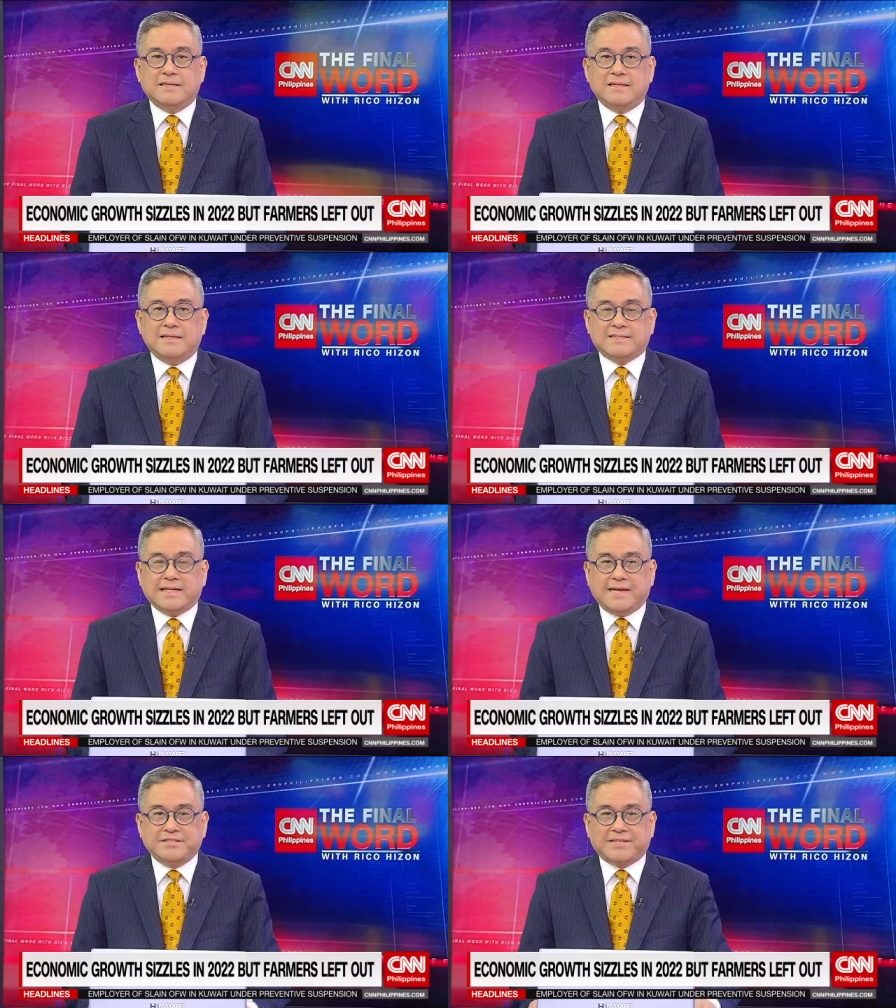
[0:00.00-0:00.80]
Let's
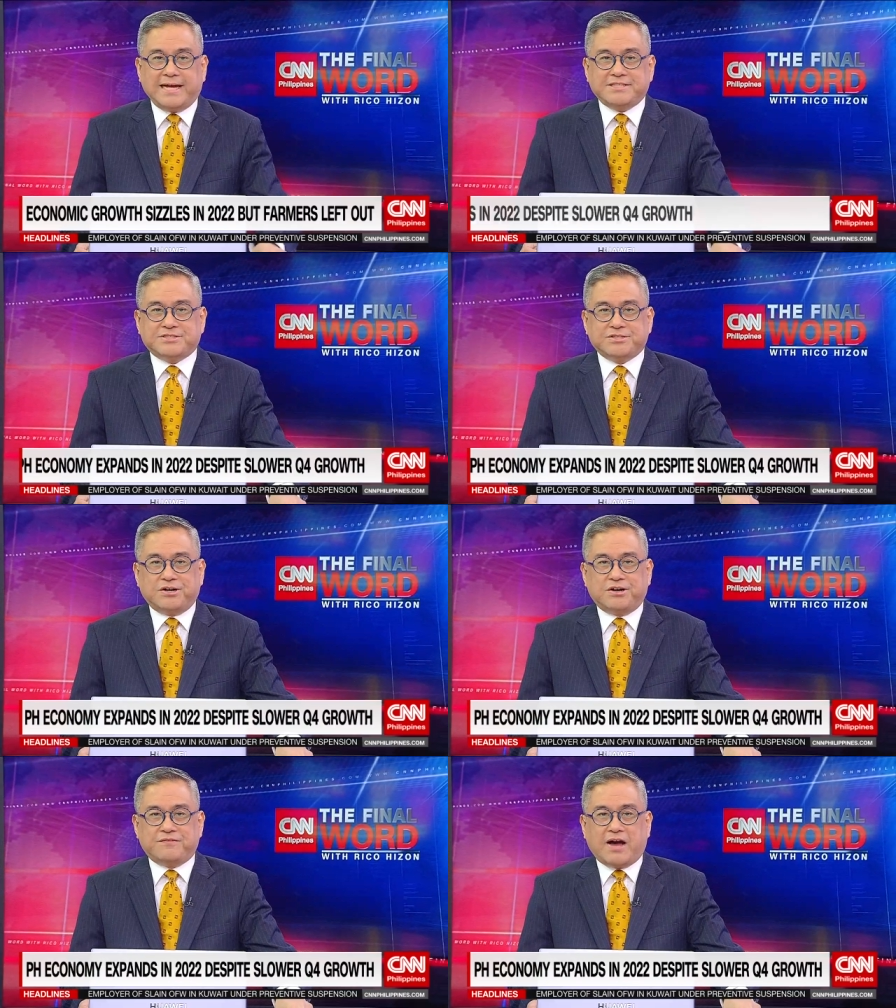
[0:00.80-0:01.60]
get the insights
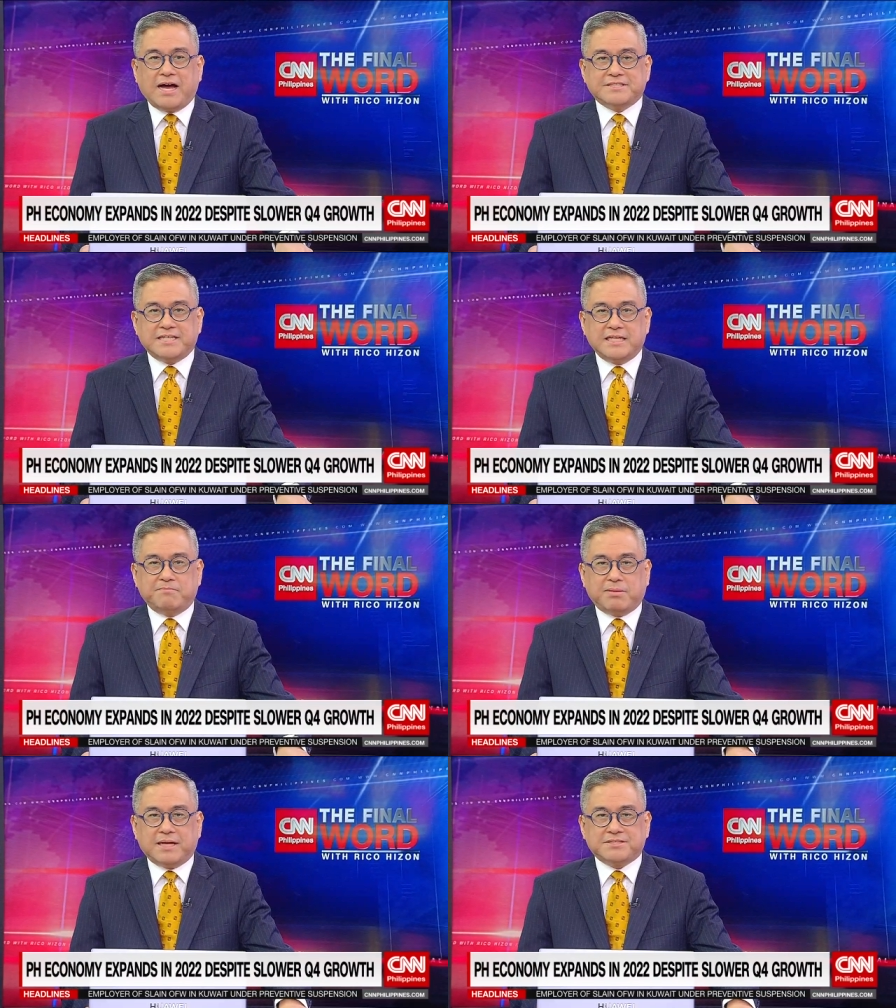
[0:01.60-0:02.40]
of
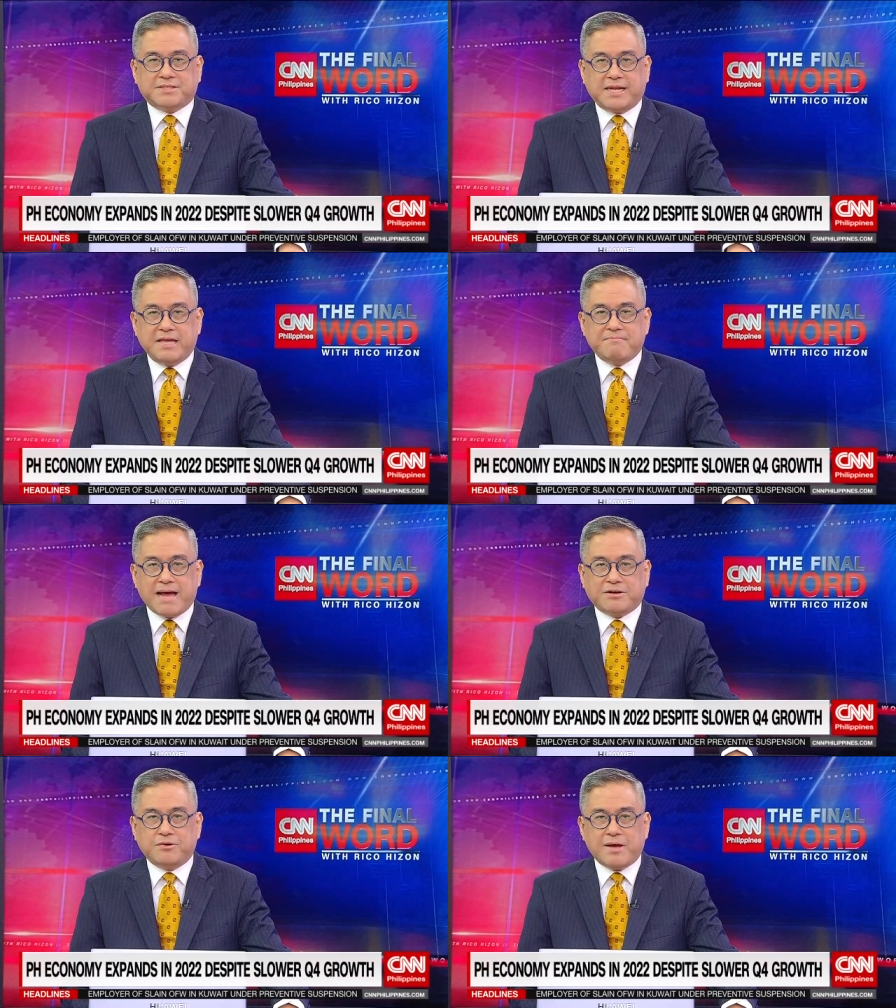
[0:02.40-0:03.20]
ASEAN Plus 3
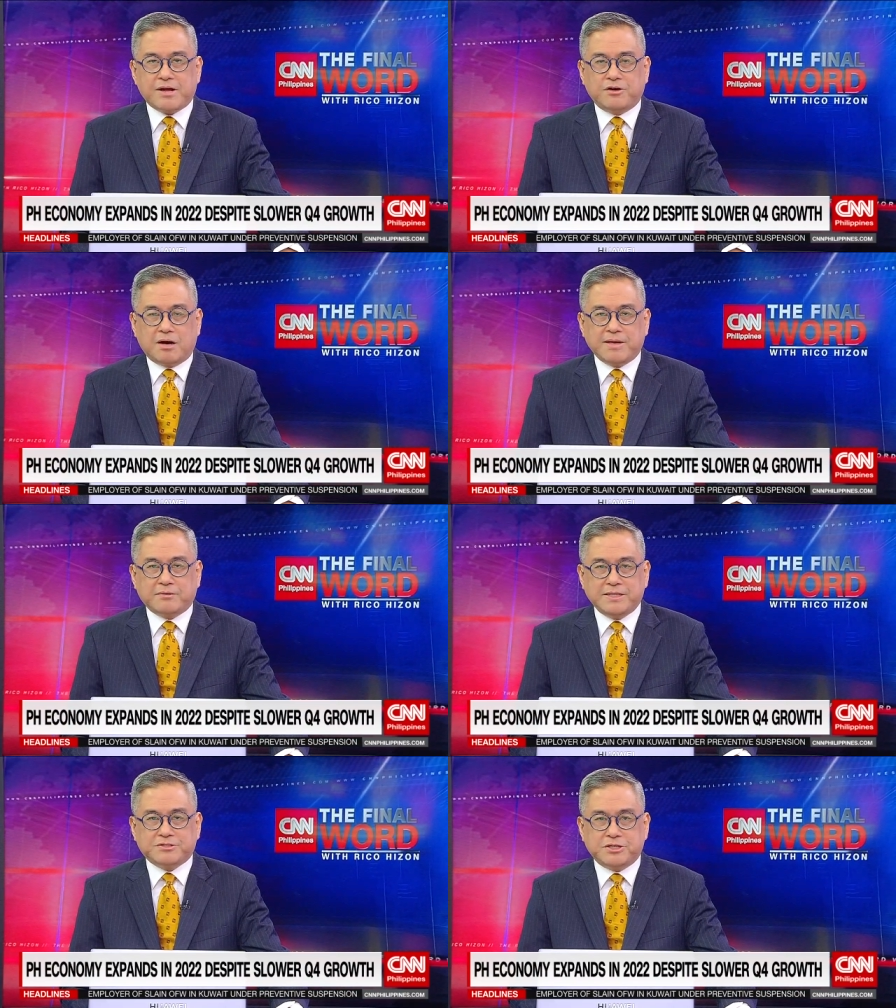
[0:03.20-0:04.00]

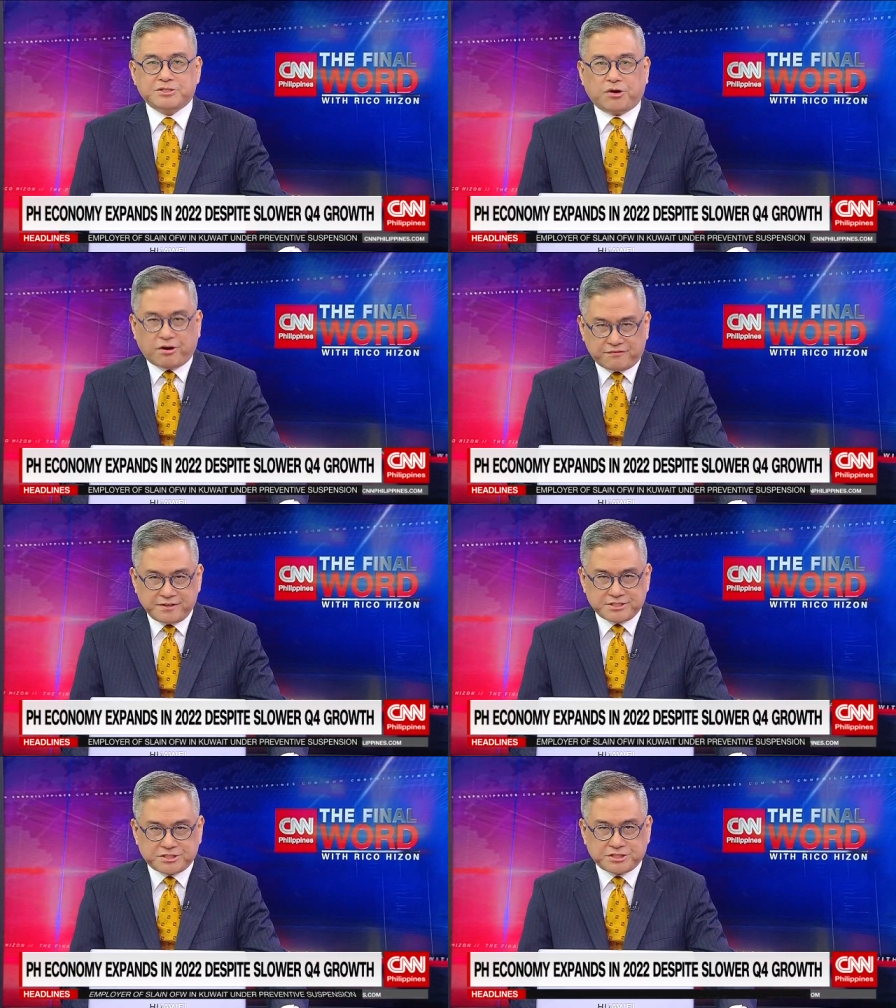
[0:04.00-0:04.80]
Macroeconomic Research
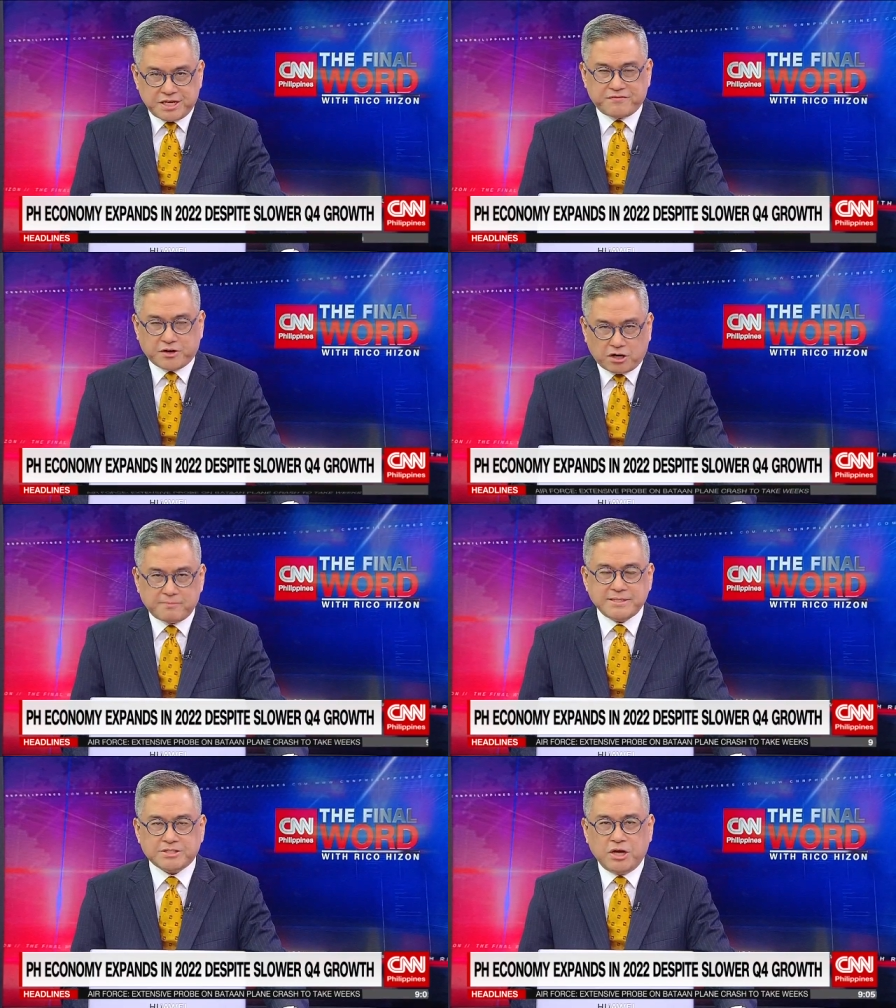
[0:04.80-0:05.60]
Office Chief
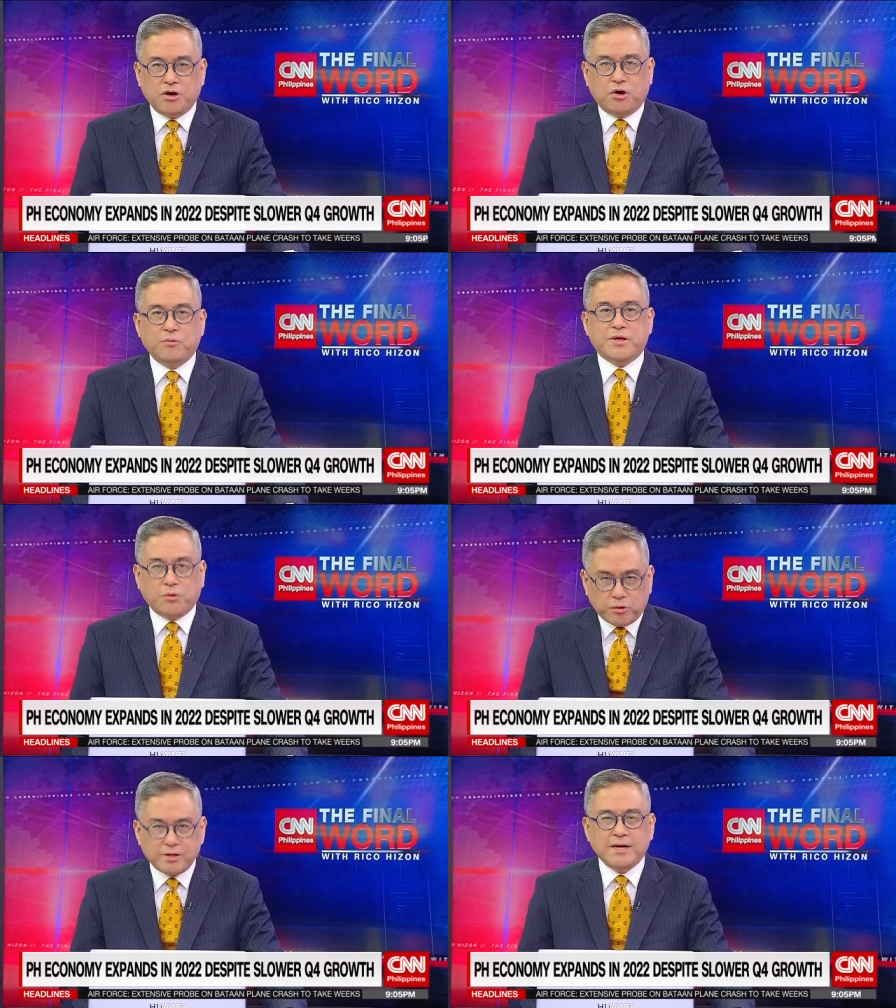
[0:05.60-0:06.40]
Economist,
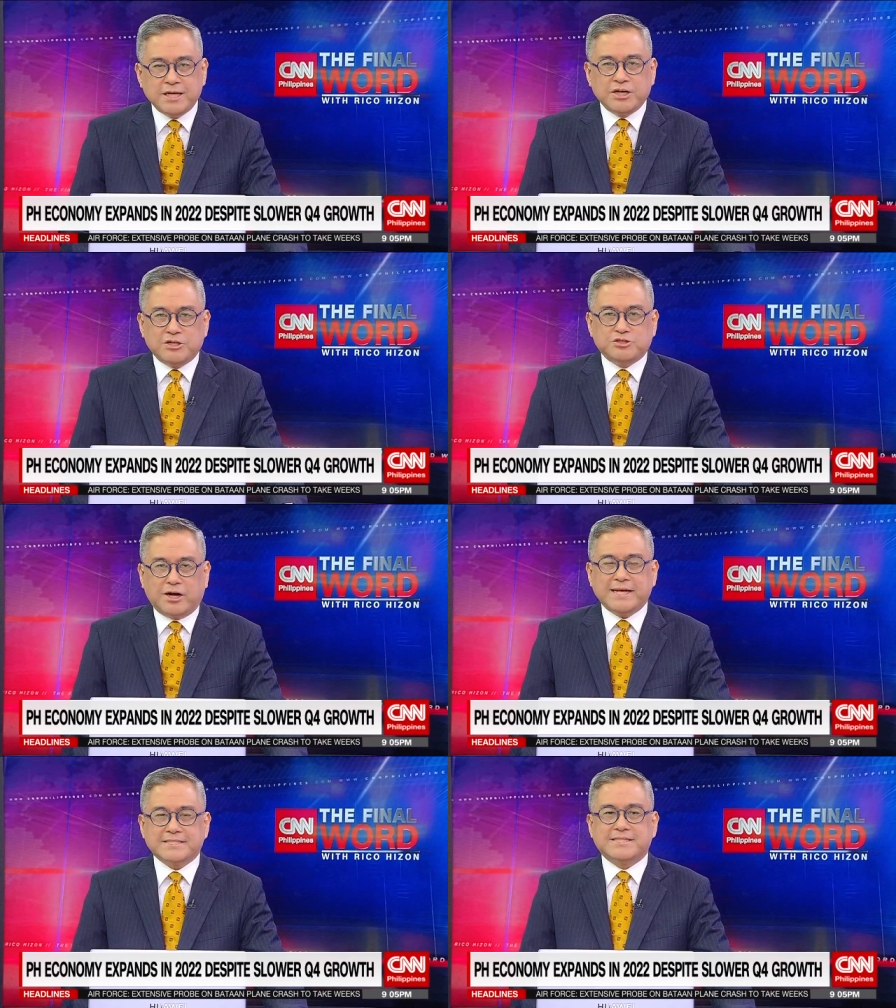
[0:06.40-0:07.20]
Khor,
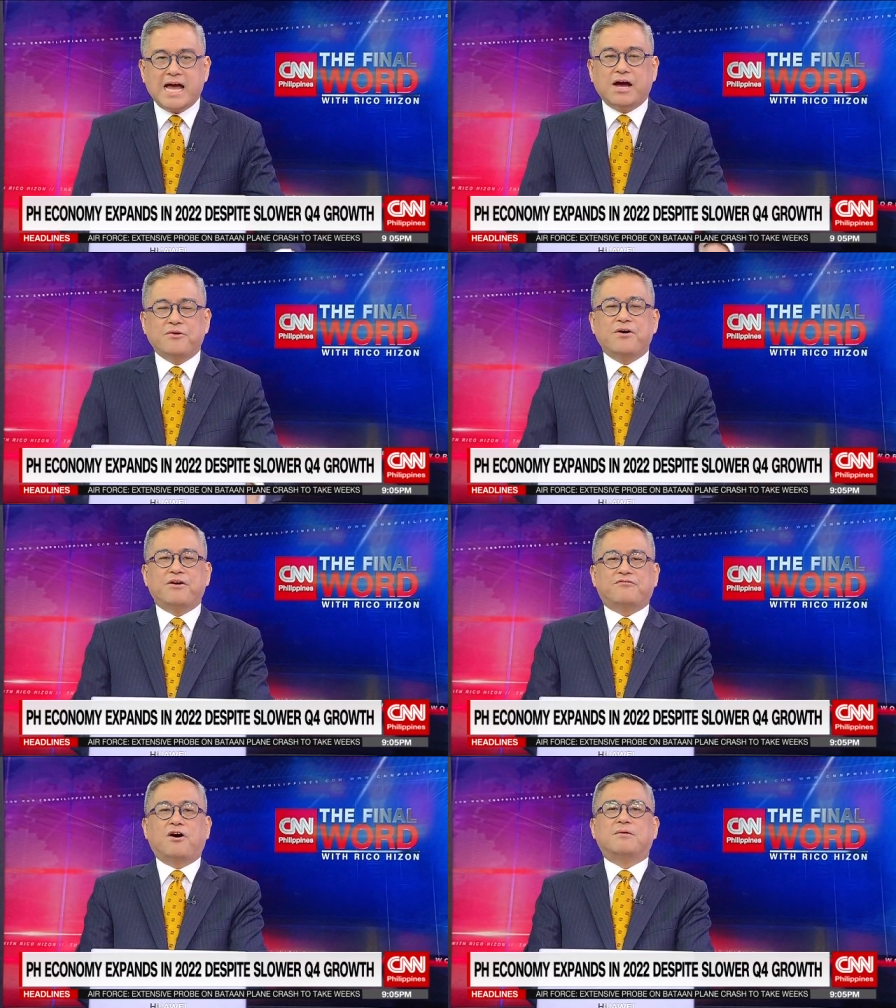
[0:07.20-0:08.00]
joining us now
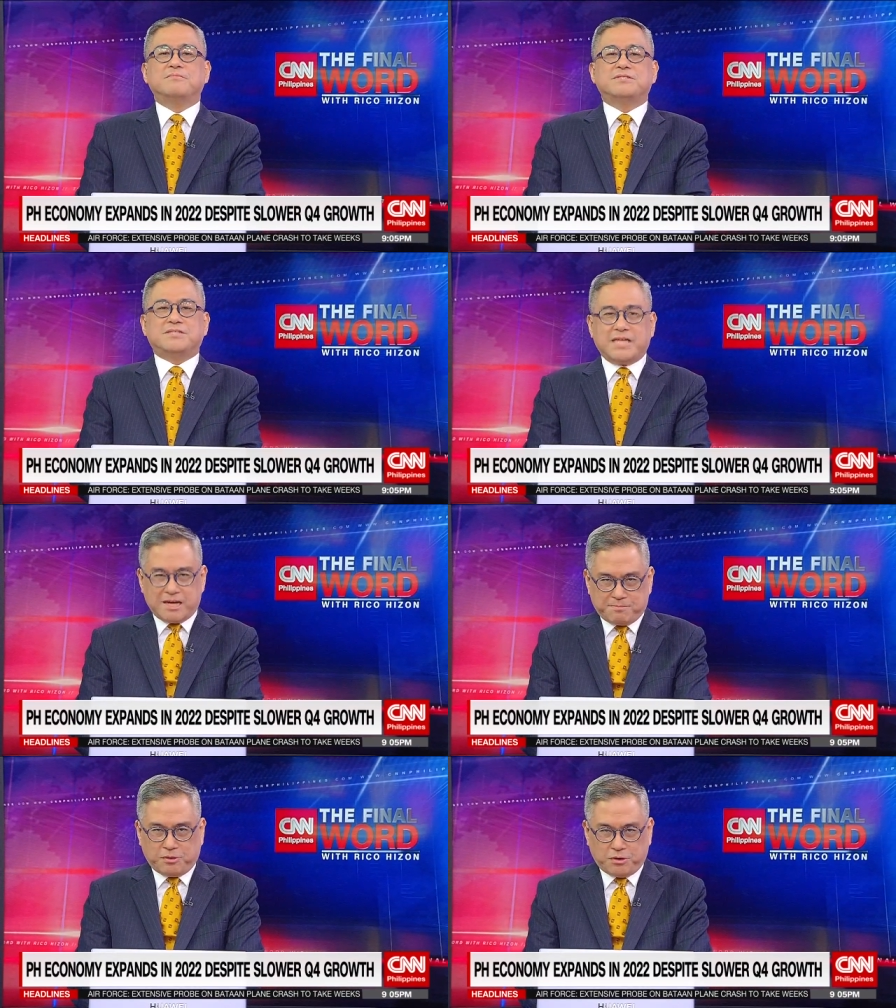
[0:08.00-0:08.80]
from
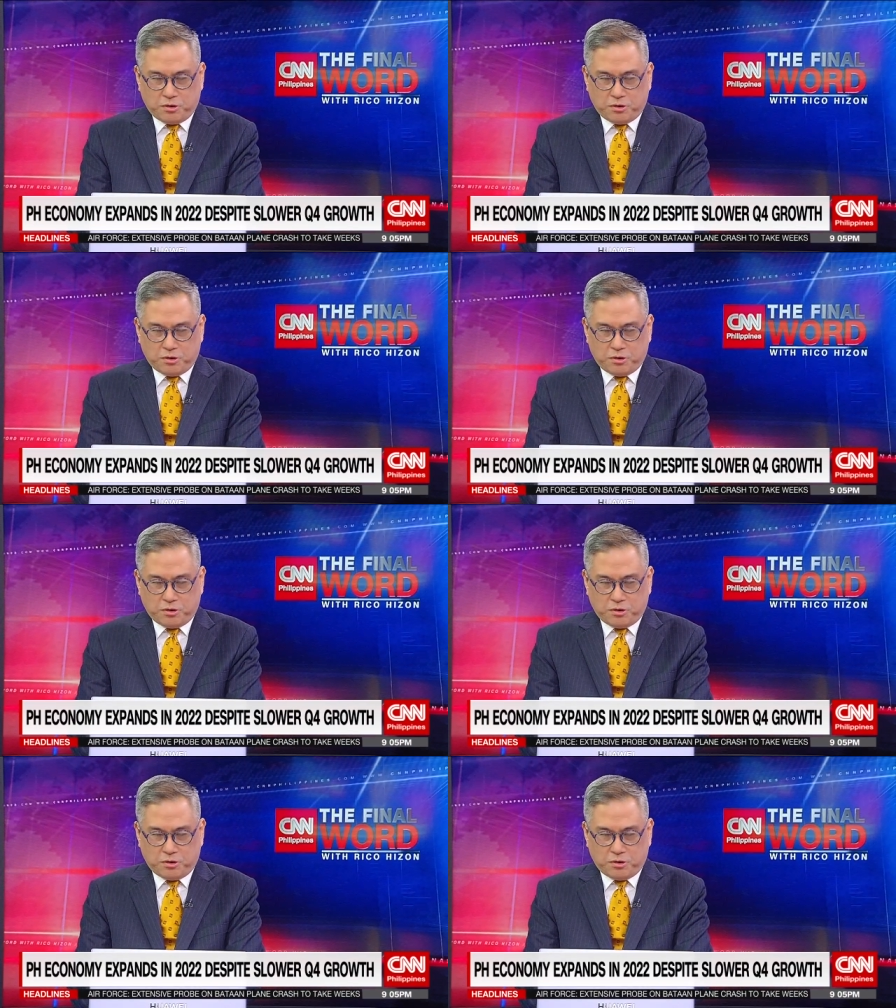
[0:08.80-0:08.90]
Singapore.